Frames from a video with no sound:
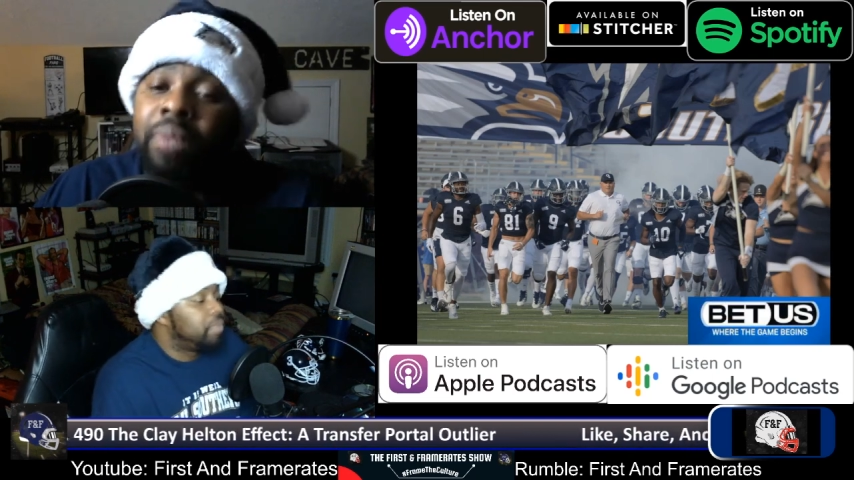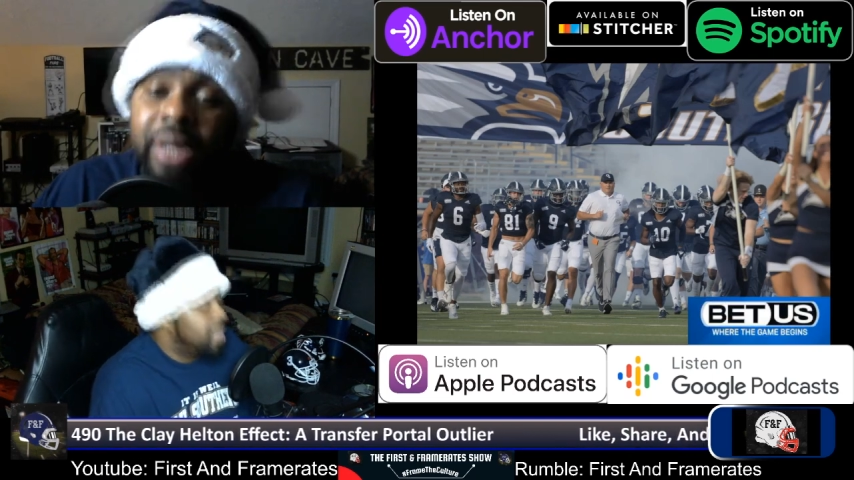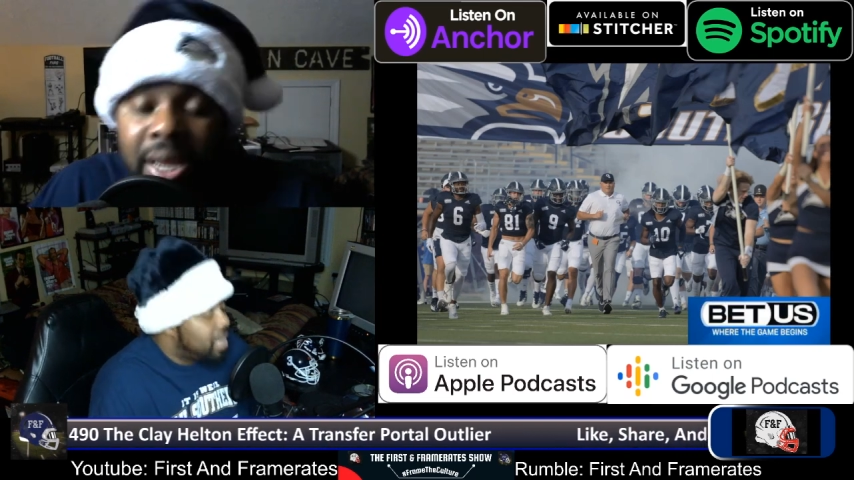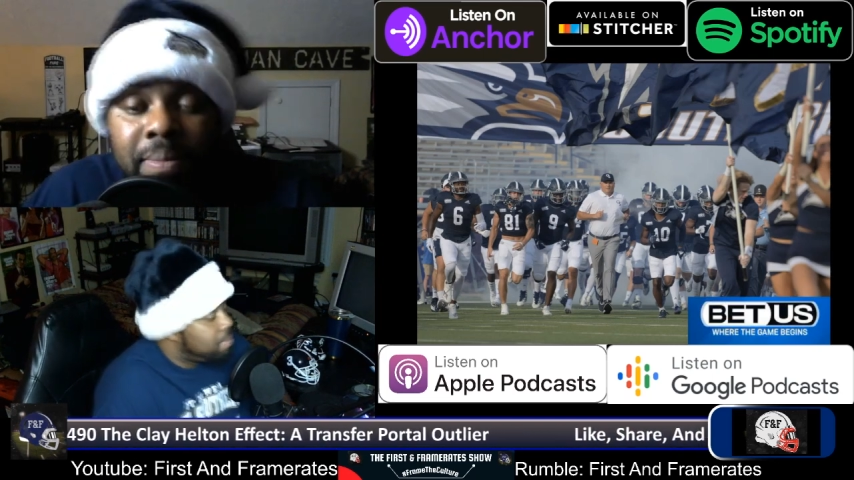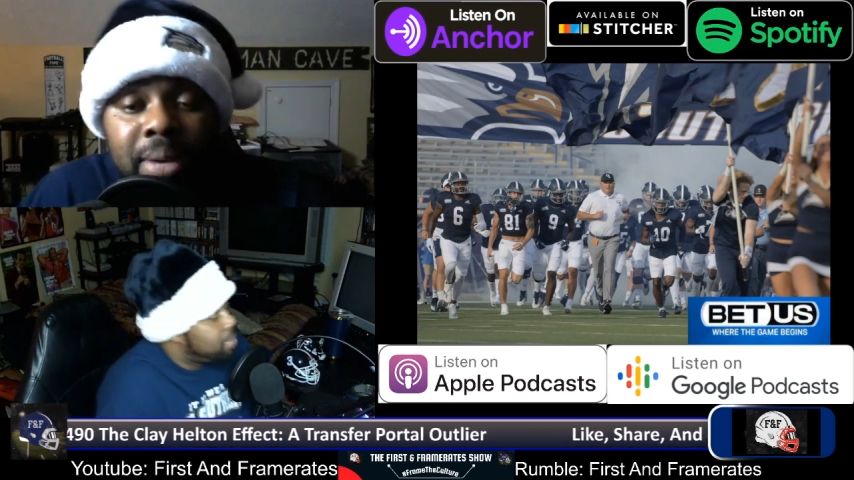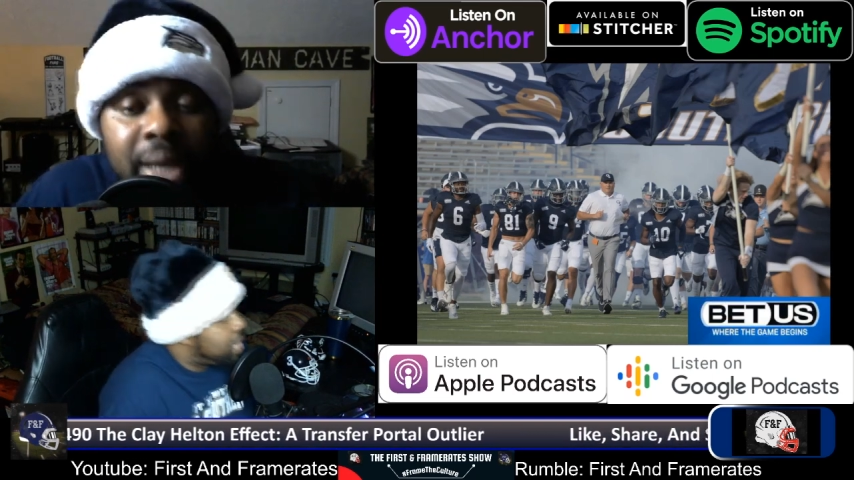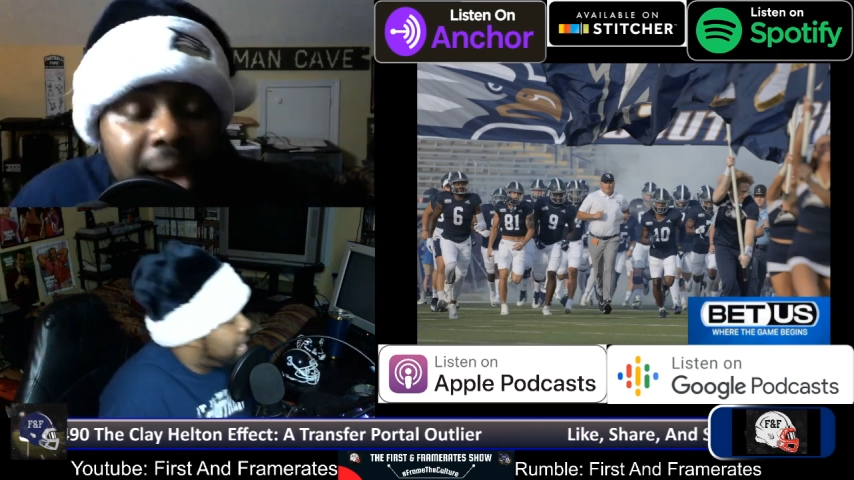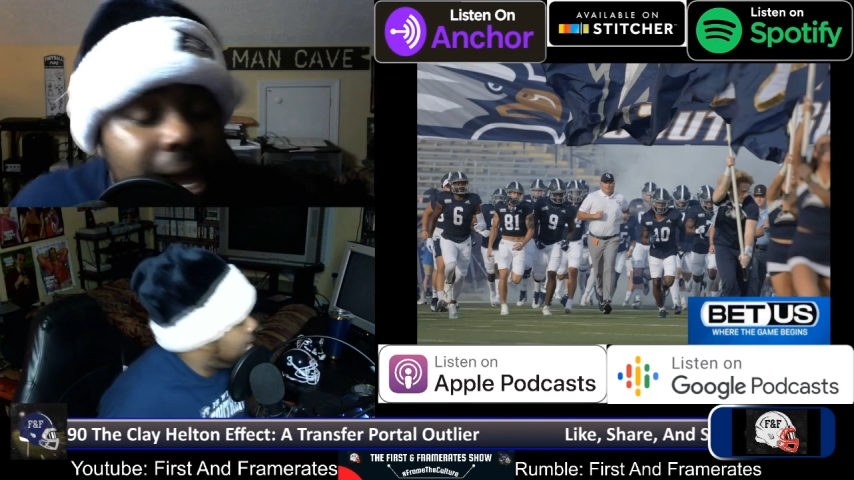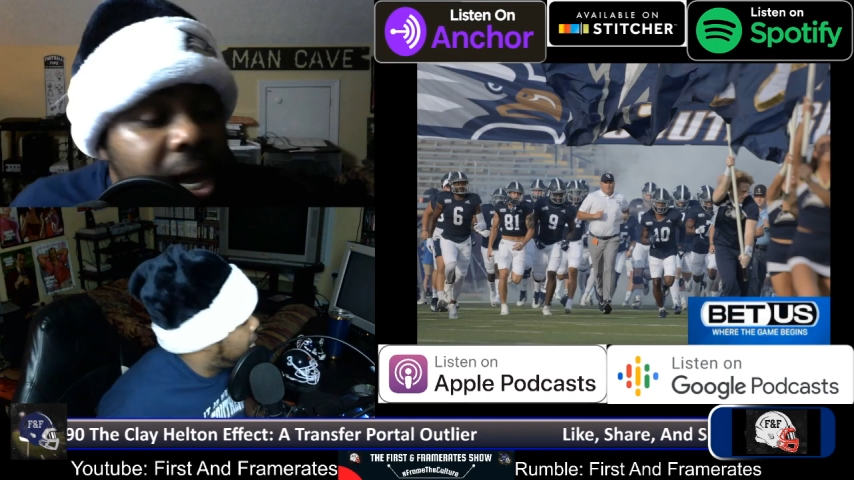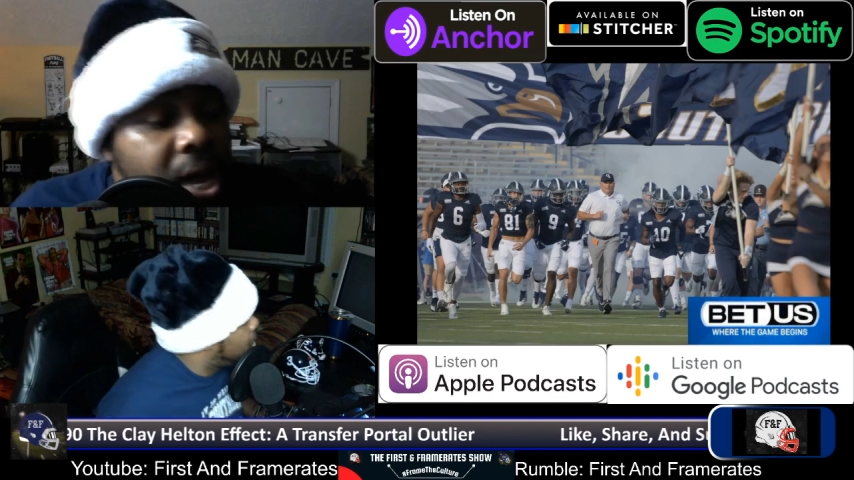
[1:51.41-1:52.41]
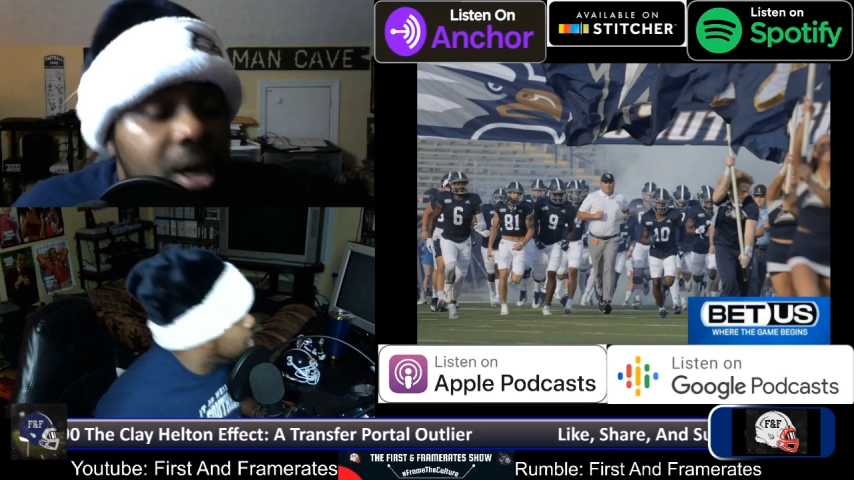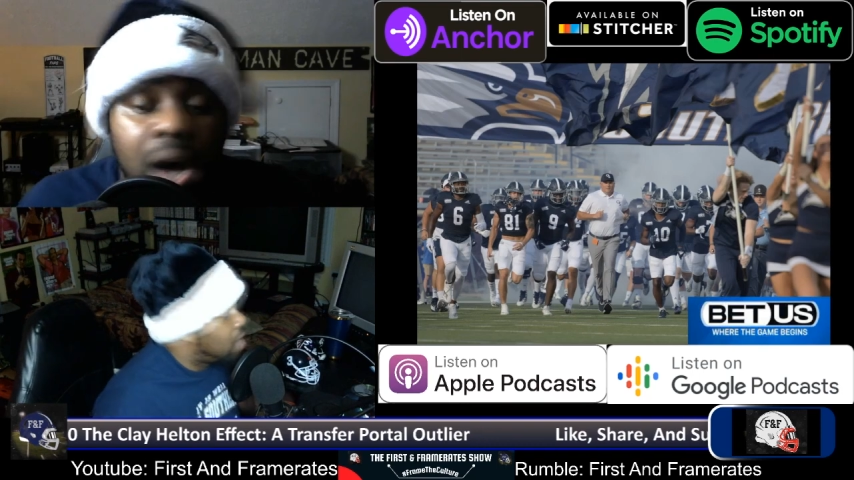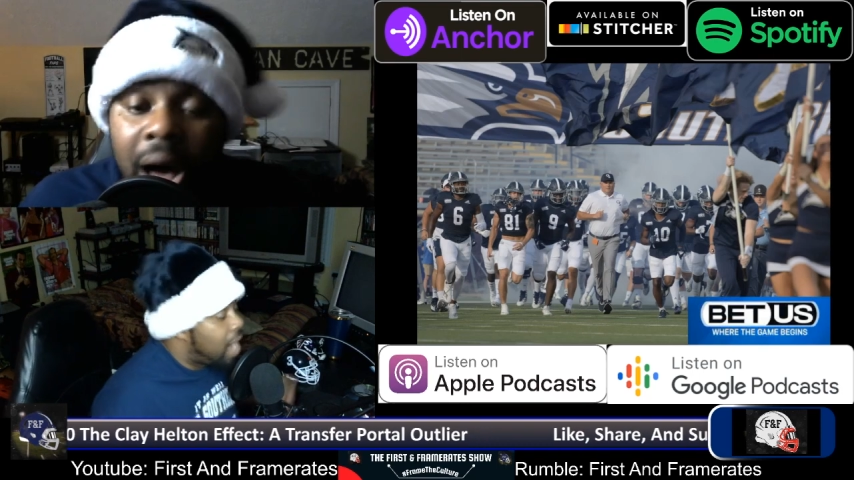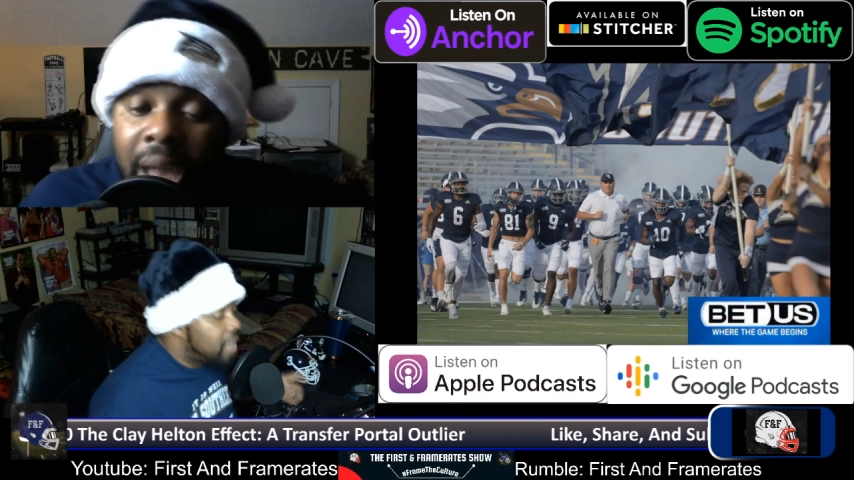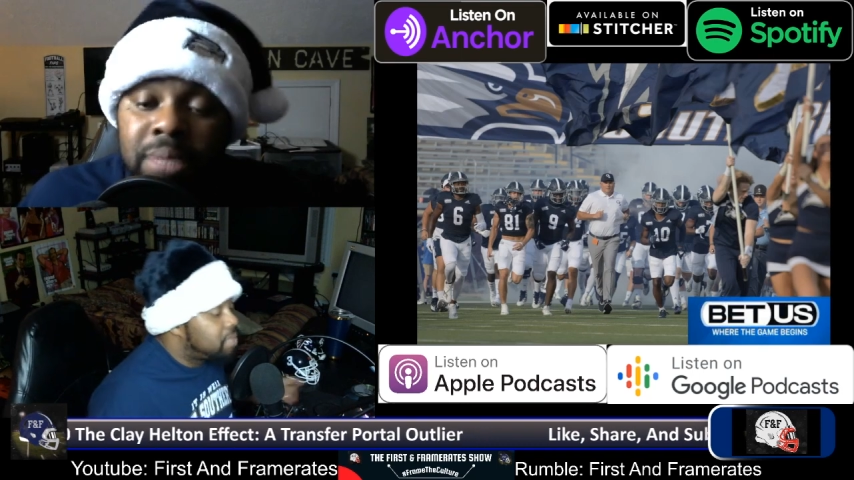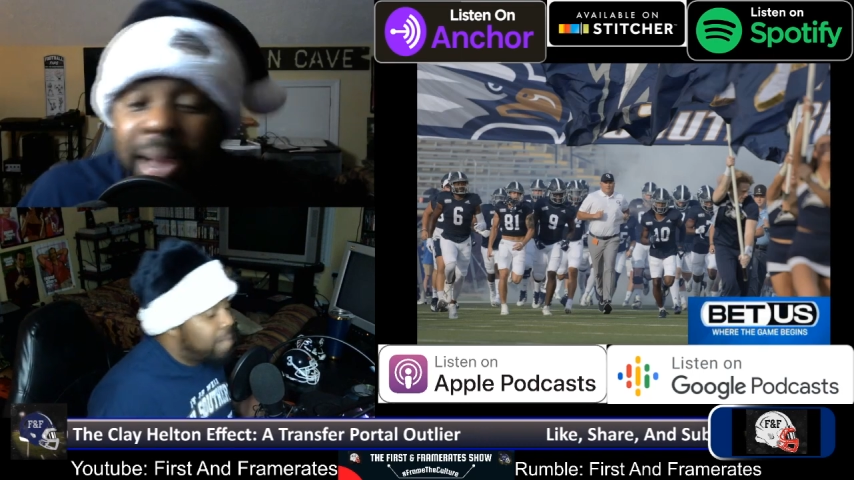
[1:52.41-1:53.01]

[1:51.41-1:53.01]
NBA, college